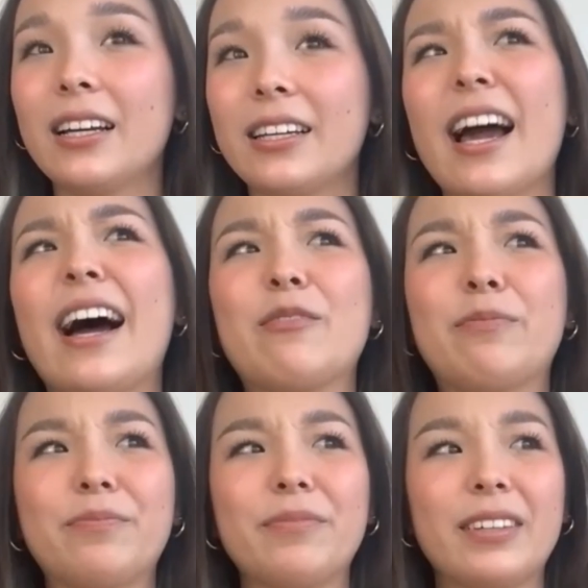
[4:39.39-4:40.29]
yeah,
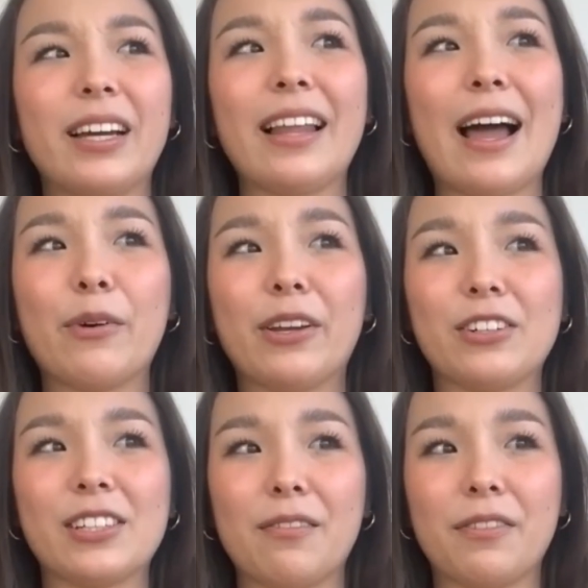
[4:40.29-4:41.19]
allowing
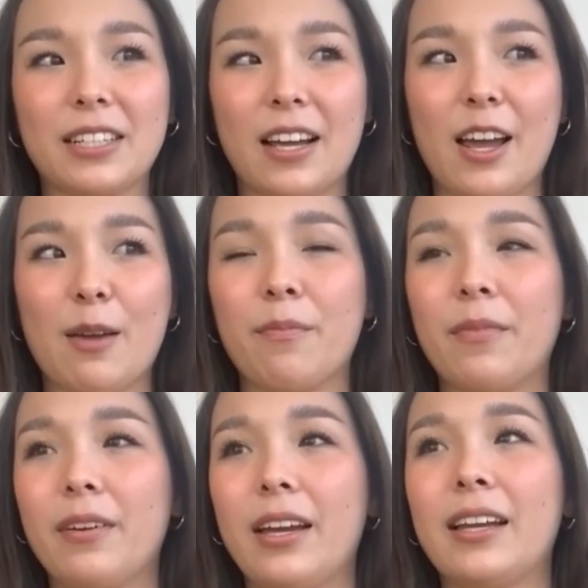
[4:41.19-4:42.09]
yourself the
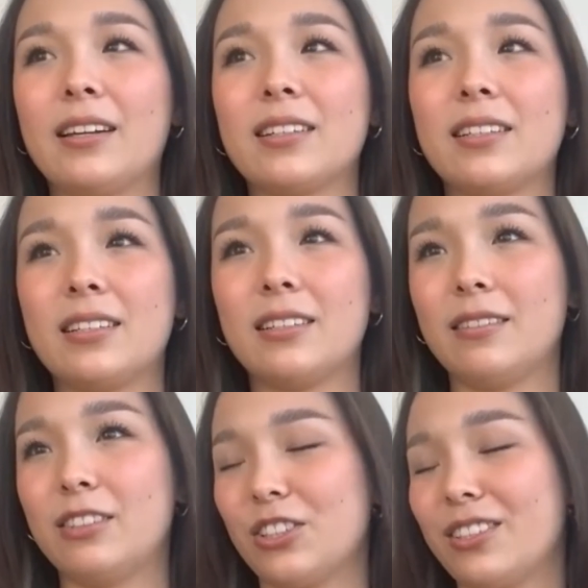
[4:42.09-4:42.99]
time and just